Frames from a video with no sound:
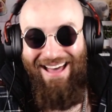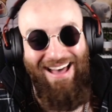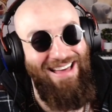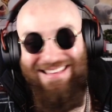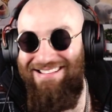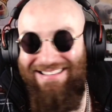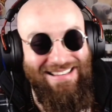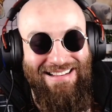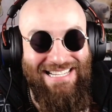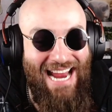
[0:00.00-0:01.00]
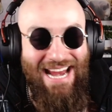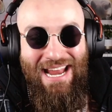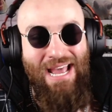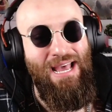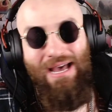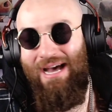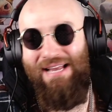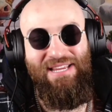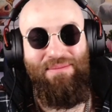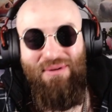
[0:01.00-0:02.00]
This is insane.
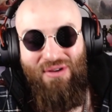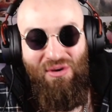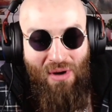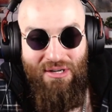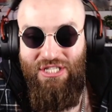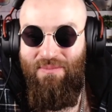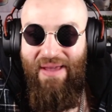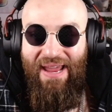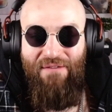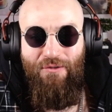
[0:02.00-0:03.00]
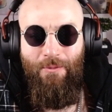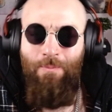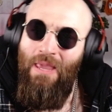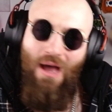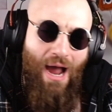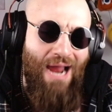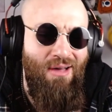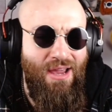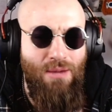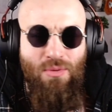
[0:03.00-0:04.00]
Typical Martian behavior. I
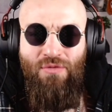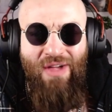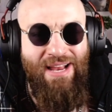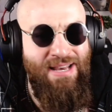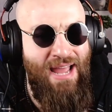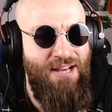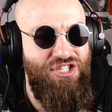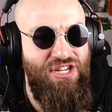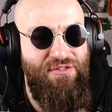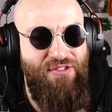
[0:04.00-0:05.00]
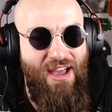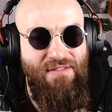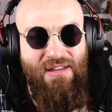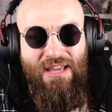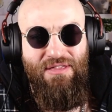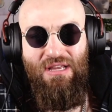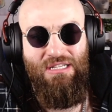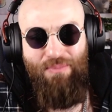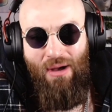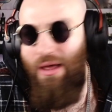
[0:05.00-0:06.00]
like a move like knight g5 to hit
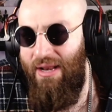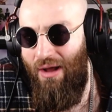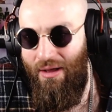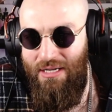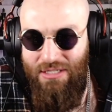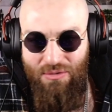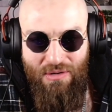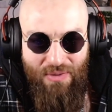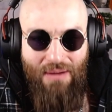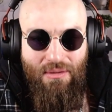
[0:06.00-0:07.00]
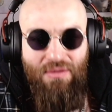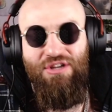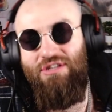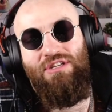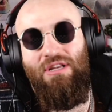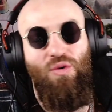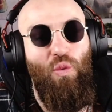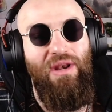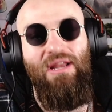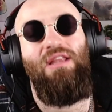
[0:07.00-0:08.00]
this pawn, and honestly, we're probably just gonna
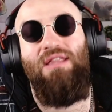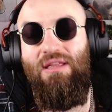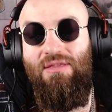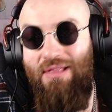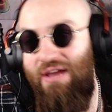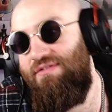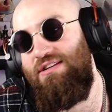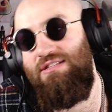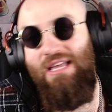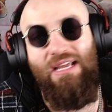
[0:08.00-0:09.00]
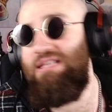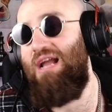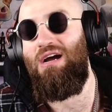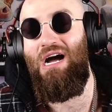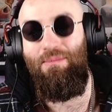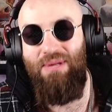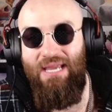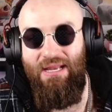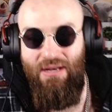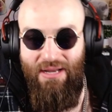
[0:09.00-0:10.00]
win it, and then life is like not
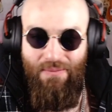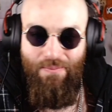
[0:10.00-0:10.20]
complicated, yeah?